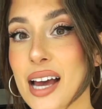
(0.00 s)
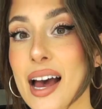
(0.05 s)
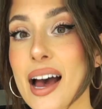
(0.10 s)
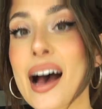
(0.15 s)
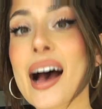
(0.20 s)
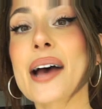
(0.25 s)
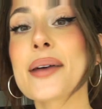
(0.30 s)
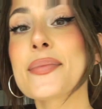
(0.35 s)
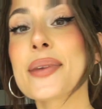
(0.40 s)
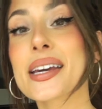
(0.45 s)

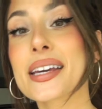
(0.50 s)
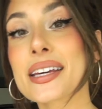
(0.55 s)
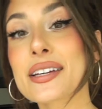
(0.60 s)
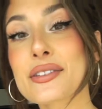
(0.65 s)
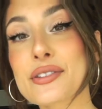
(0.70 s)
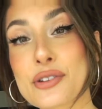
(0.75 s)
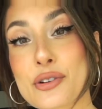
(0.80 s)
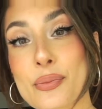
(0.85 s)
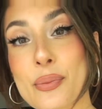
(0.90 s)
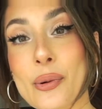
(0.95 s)
I'm making
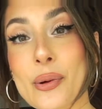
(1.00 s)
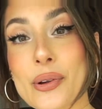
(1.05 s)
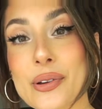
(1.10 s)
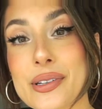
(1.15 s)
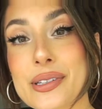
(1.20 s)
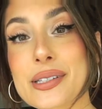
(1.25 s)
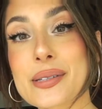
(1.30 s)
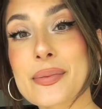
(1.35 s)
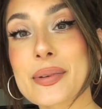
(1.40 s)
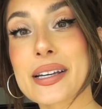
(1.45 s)
two
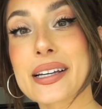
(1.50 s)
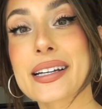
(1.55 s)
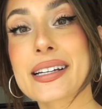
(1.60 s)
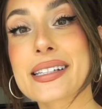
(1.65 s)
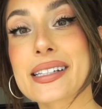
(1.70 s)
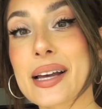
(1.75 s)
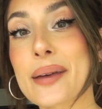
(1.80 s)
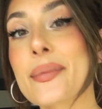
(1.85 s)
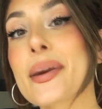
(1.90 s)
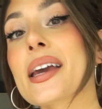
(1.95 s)
bowls
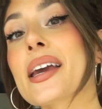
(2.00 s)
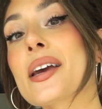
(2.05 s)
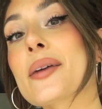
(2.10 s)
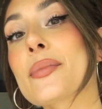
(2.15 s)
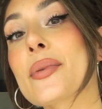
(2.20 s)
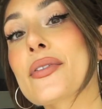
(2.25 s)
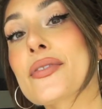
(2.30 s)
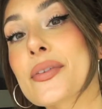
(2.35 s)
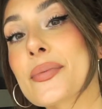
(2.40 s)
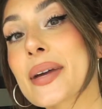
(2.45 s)
because I'm making a
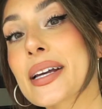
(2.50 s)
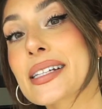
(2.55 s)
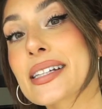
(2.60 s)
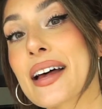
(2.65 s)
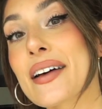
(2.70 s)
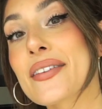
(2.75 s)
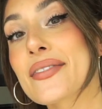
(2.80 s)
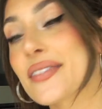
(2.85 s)
bowl for myself